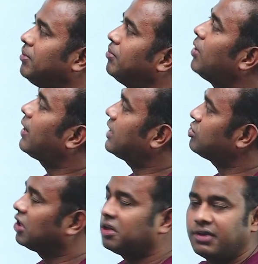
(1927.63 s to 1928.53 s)
we are
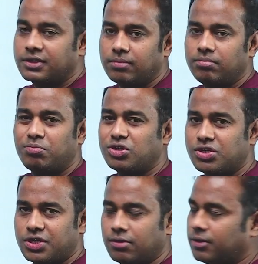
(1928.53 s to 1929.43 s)
actually giving some
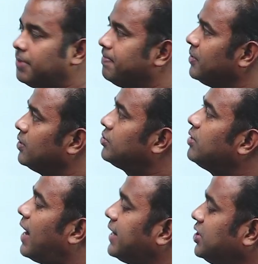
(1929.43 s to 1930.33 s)
possession. Okay, so
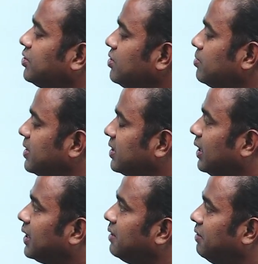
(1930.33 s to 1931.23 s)
the adjective is
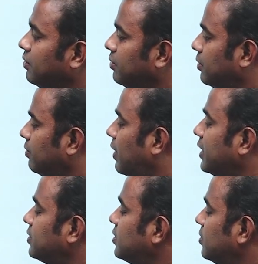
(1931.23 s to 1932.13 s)
basically giving what
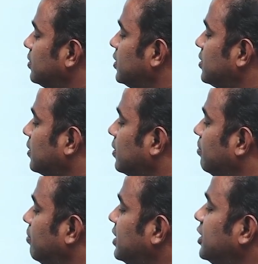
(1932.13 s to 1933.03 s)
is this
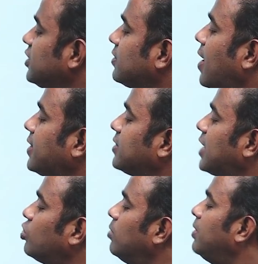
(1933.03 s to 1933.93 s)
Mercedes car is
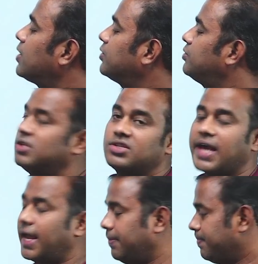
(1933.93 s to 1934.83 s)
actually belonging to this
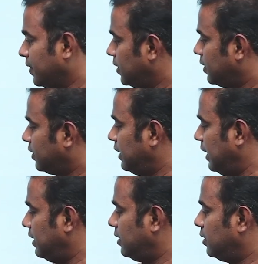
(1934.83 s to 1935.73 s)
guy.
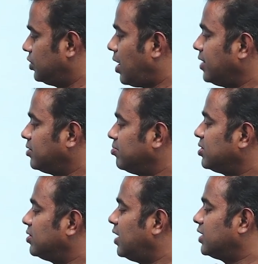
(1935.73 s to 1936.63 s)
Then choice
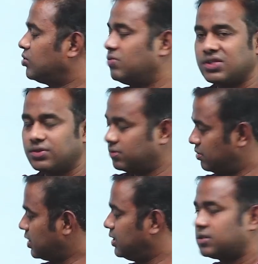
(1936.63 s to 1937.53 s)
means that is yours.
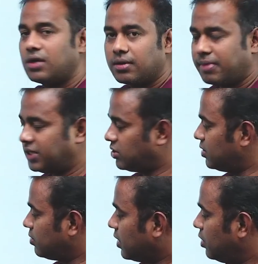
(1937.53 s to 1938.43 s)
Okay, it's not my
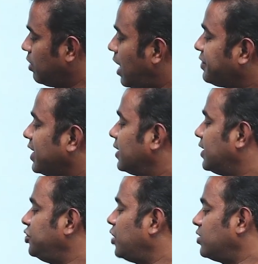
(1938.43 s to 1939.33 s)
choice. Okay, you have taken
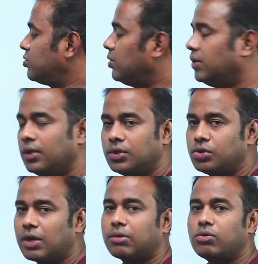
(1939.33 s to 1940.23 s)
that choice, so
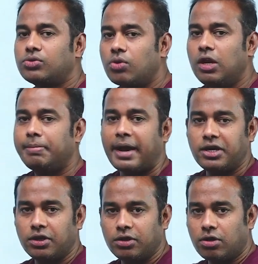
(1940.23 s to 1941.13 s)
you are solely
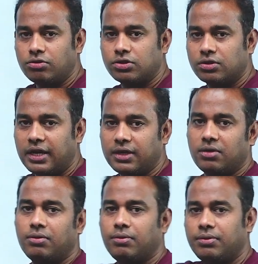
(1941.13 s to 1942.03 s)
pointing it out that
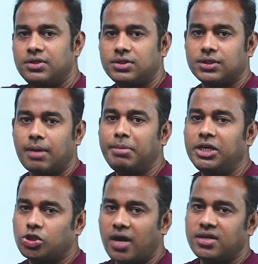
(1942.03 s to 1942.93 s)
this
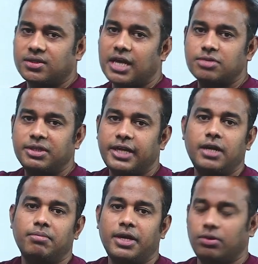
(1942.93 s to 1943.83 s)
complete choice has been
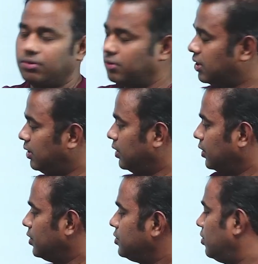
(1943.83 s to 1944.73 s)
taken by you. Okay, so